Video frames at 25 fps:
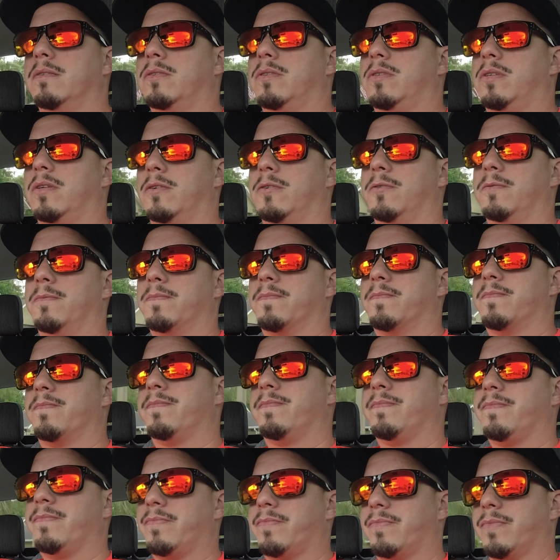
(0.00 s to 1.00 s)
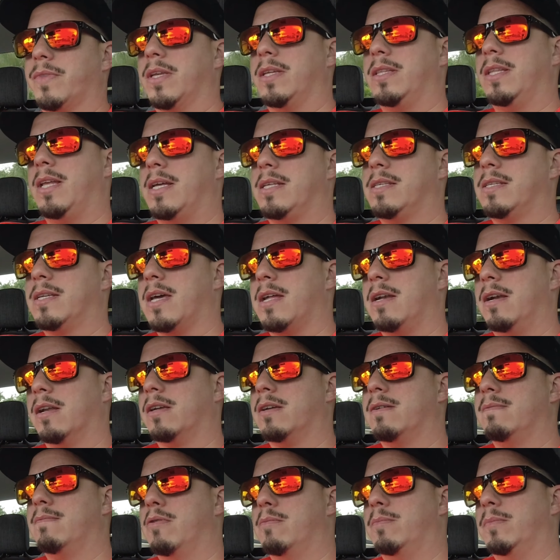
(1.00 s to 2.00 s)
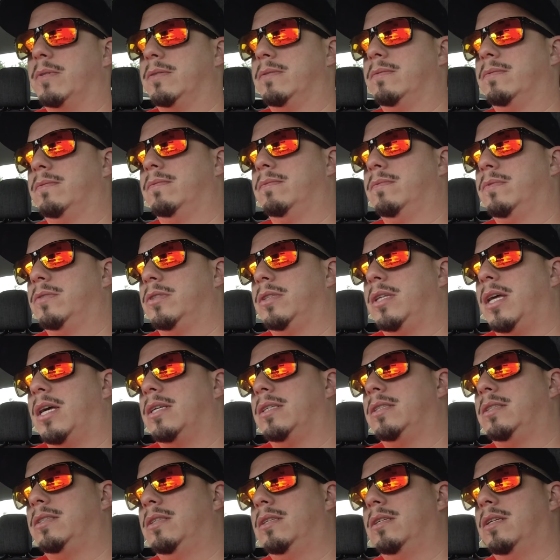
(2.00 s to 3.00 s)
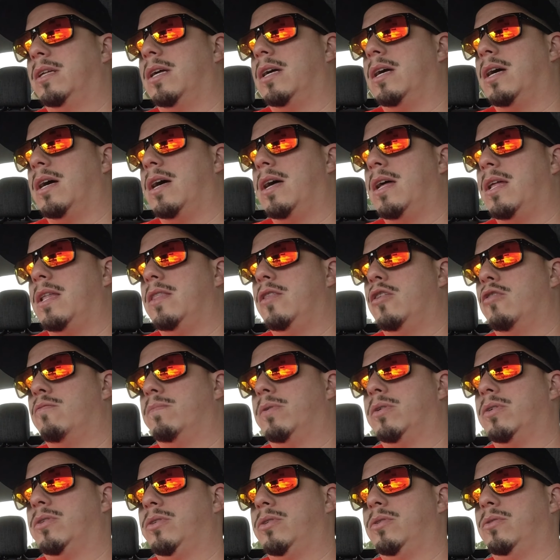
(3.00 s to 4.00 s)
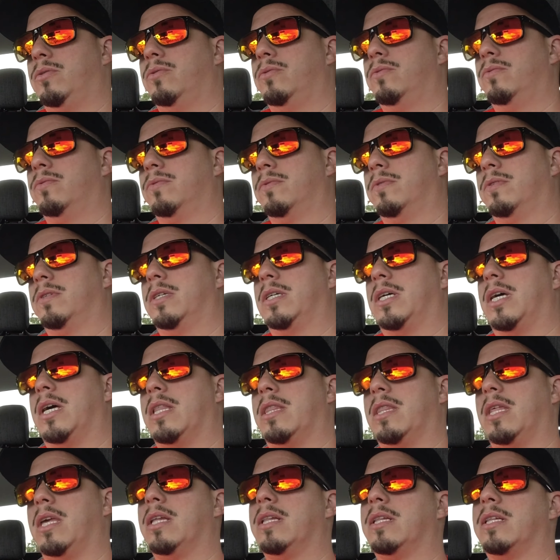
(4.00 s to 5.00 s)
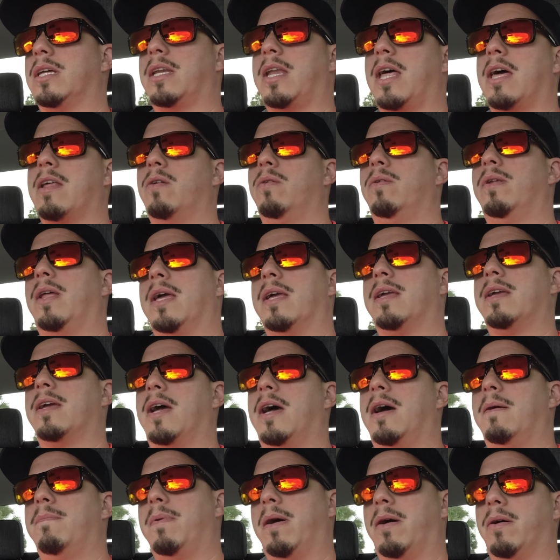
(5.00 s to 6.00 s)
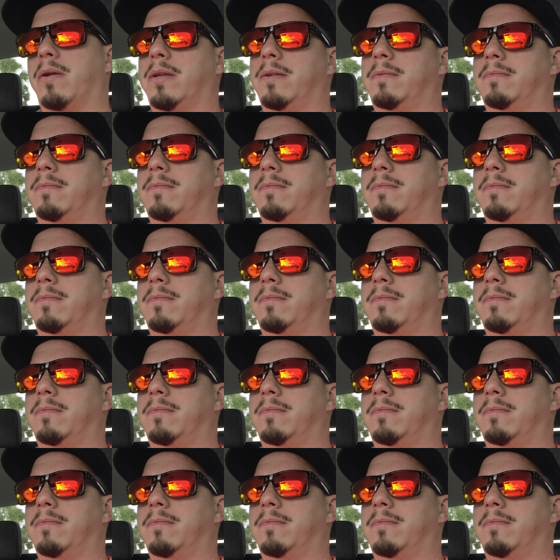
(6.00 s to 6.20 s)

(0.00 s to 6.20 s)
So that's kind of like a bummer. So that's uh, number two uh, thing that I don't like about